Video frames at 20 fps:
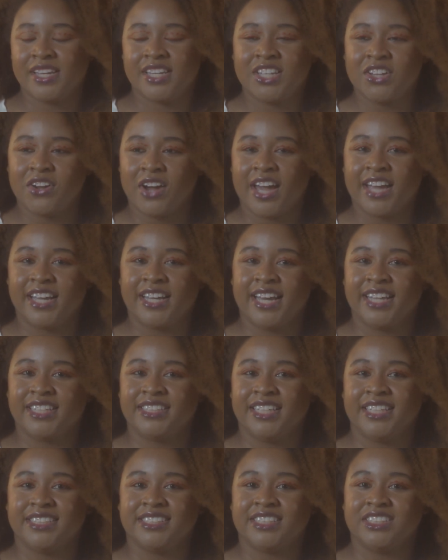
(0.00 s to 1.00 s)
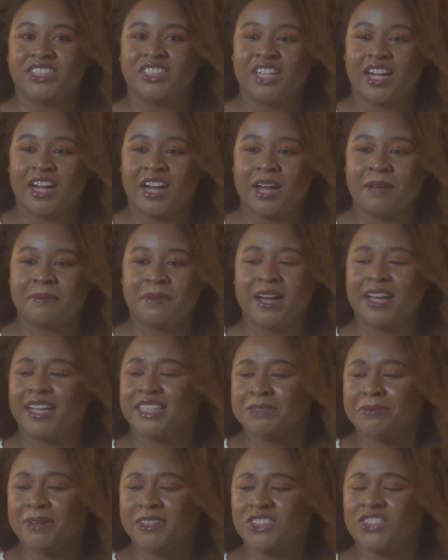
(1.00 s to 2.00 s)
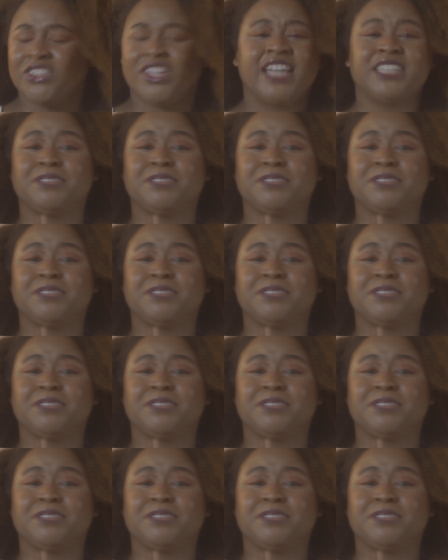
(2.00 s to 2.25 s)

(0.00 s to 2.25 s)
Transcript: you know, a, a decent job, uh, especially